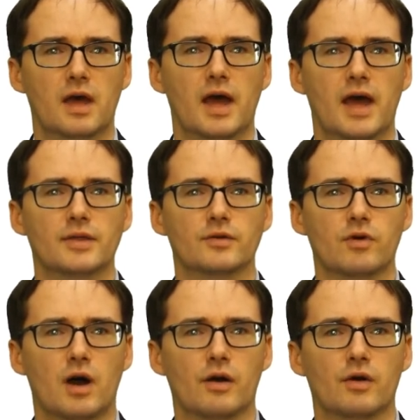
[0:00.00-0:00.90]
There
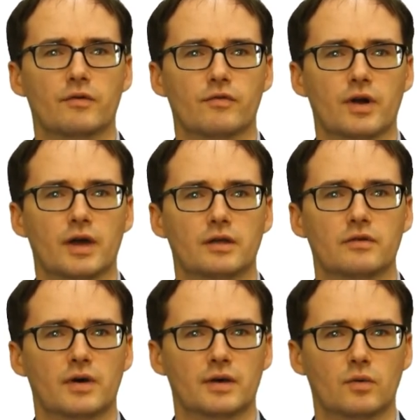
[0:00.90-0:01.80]
are a variety
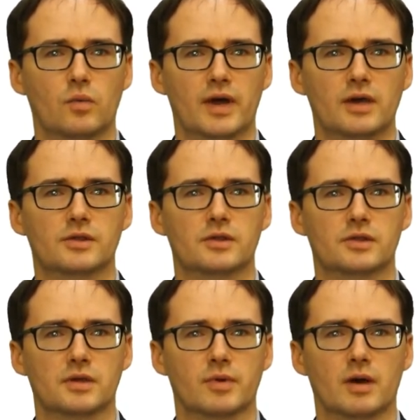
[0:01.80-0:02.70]
of other ways
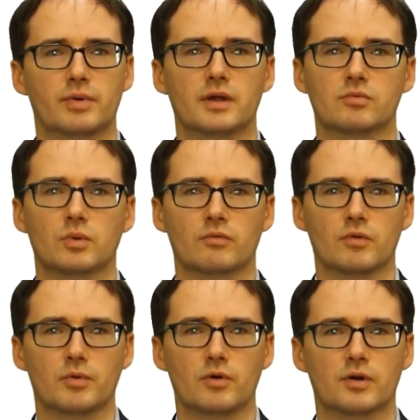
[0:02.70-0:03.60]
some companies will
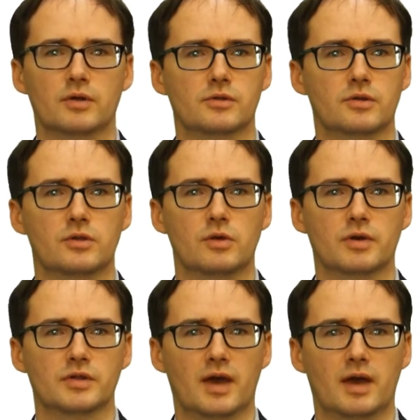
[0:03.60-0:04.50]
report, such as
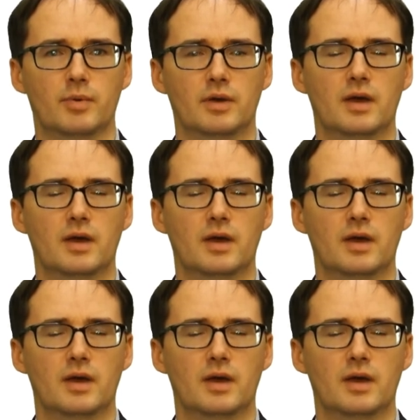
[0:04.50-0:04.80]
US GAAP,